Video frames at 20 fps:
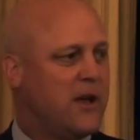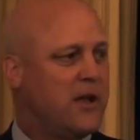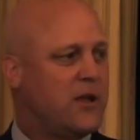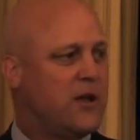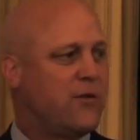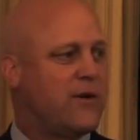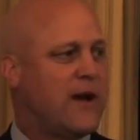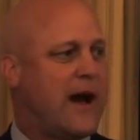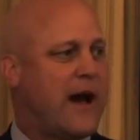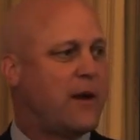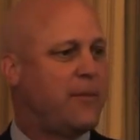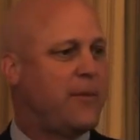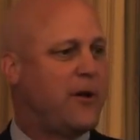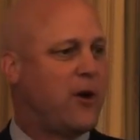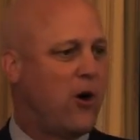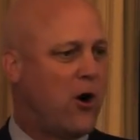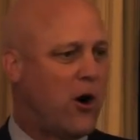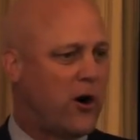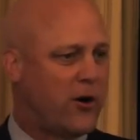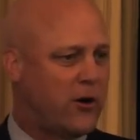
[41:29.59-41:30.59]
You've got to be
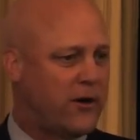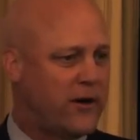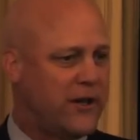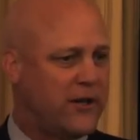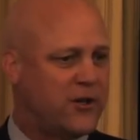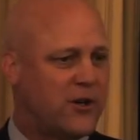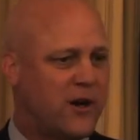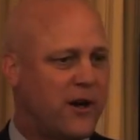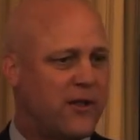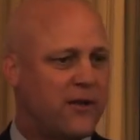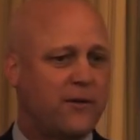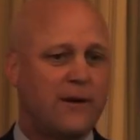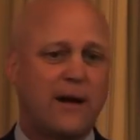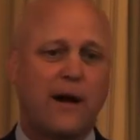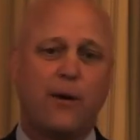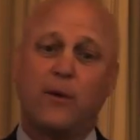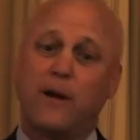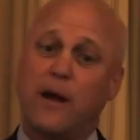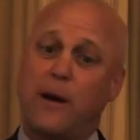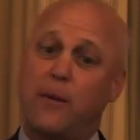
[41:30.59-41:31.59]
hard on each other,
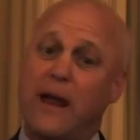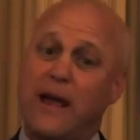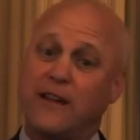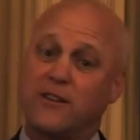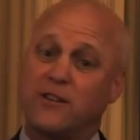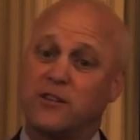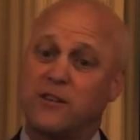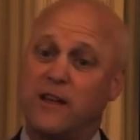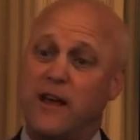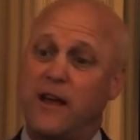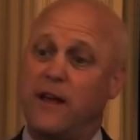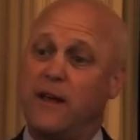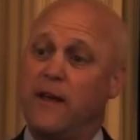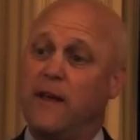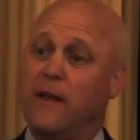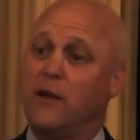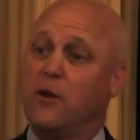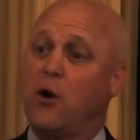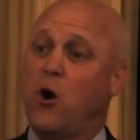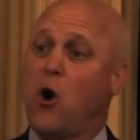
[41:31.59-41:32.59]
what I would like to say,
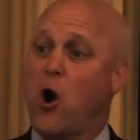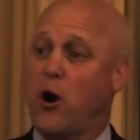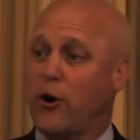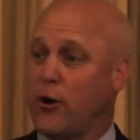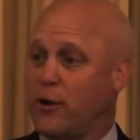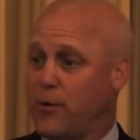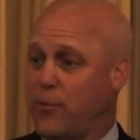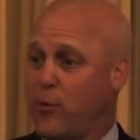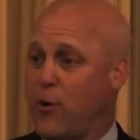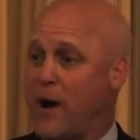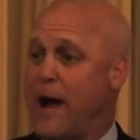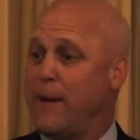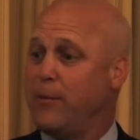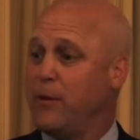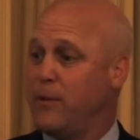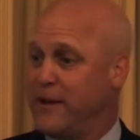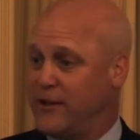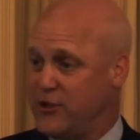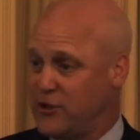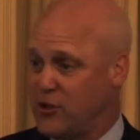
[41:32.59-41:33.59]
hard on the
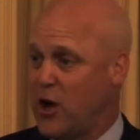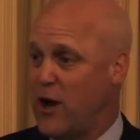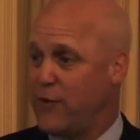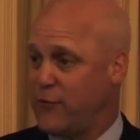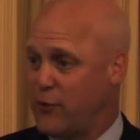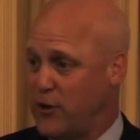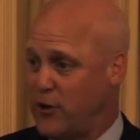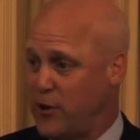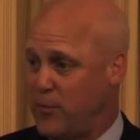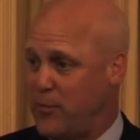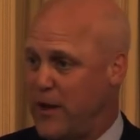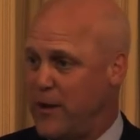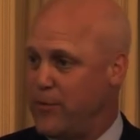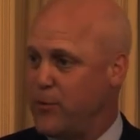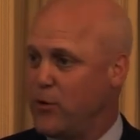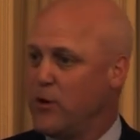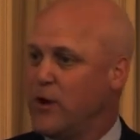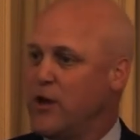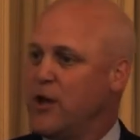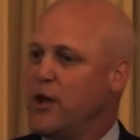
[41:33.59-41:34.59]
problem and soft on the
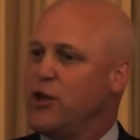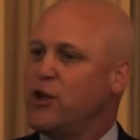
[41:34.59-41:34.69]
people.